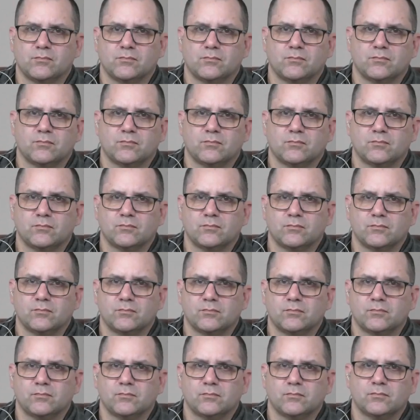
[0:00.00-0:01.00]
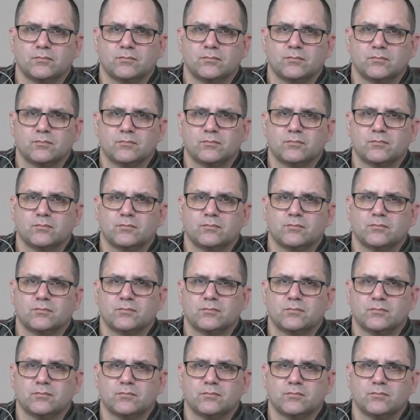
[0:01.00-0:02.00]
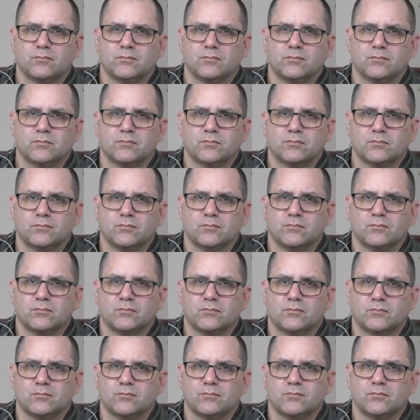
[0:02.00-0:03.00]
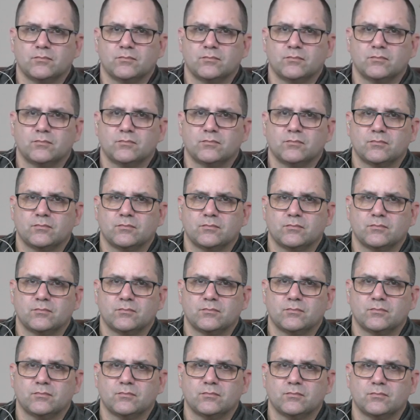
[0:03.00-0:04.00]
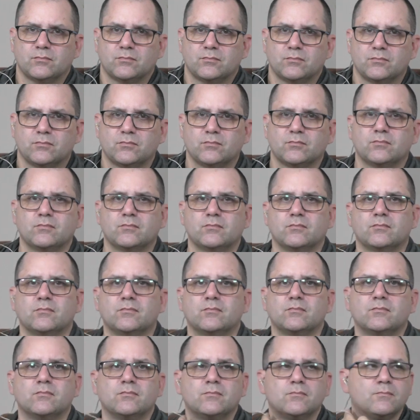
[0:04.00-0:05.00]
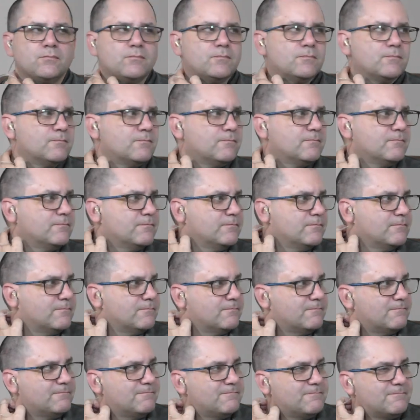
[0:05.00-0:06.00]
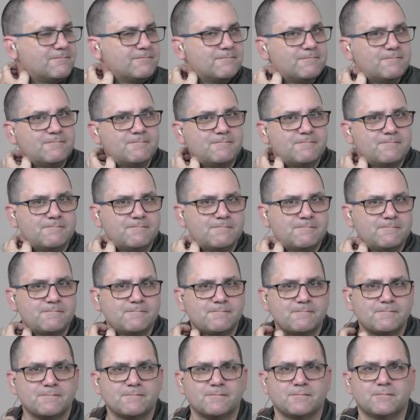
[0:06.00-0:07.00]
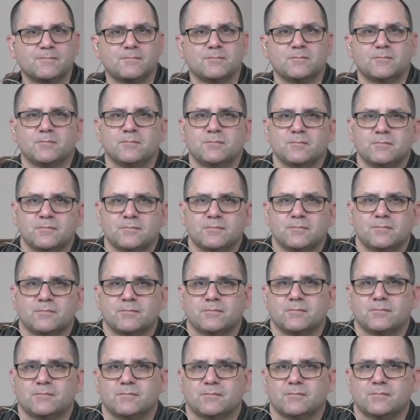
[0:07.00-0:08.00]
(not speaking)